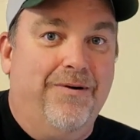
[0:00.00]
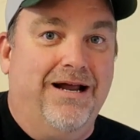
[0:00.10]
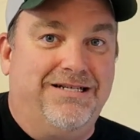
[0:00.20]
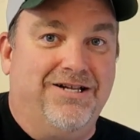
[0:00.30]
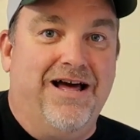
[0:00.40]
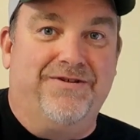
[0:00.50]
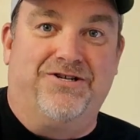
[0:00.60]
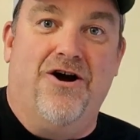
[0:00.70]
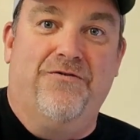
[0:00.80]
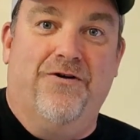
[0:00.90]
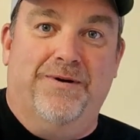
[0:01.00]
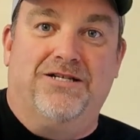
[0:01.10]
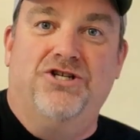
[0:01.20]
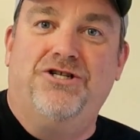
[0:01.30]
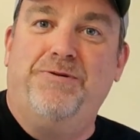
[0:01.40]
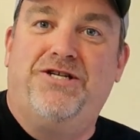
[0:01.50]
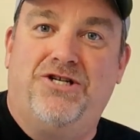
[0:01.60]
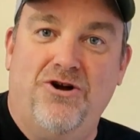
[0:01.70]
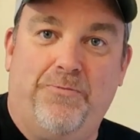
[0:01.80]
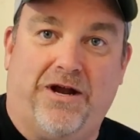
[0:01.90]
but I still have a scar from it. So just be
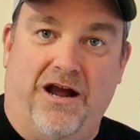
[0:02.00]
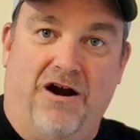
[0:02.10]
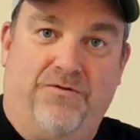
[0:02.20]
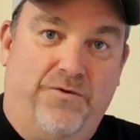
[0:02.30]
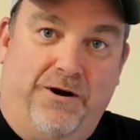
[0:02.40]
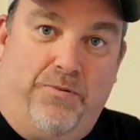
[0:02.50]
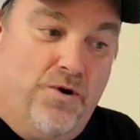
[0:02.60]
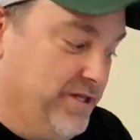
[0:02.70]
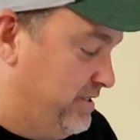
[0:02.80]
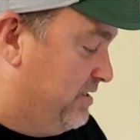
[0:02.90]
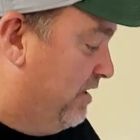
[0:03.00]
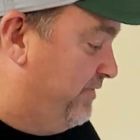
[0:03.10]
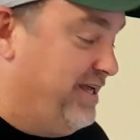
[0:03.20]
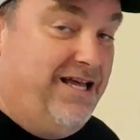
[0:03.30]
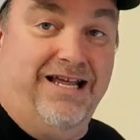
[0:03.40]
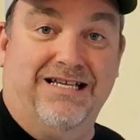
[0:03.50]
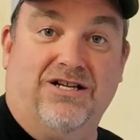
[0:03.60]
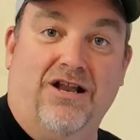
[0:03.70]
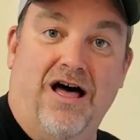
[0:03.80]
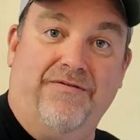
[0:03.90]
super careful when you're pouring this stuff. It is
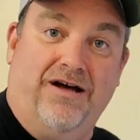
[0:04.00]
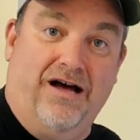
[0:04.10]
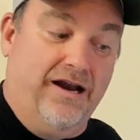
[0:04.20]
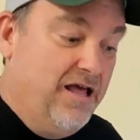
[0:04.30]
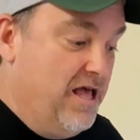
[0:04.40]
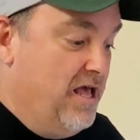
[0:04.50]
lava hot.